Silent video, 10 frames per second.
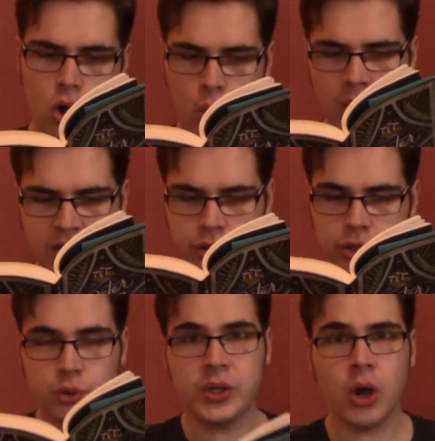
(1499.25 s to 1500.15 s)
"why
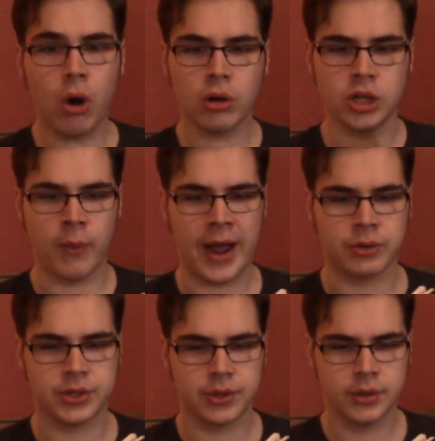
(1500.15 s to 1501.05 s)
shouldn't we all go
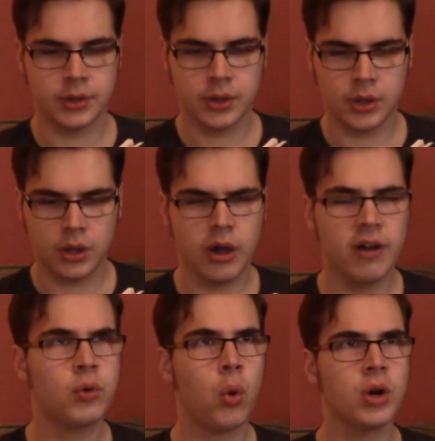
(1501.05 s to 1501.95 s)
out?" Of
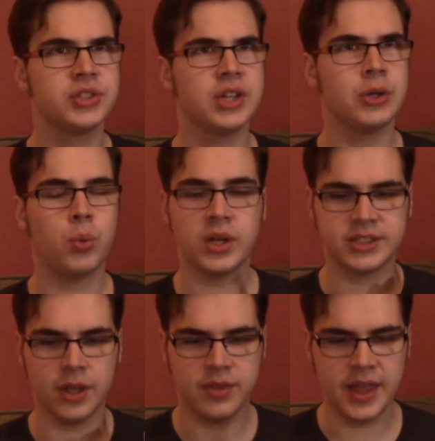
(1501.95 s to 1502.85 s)
course, it was
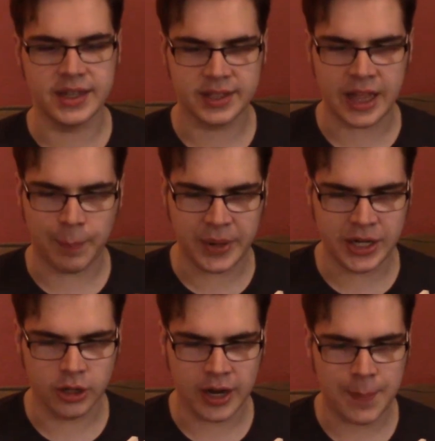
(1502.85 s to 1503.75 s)
to this that Peter had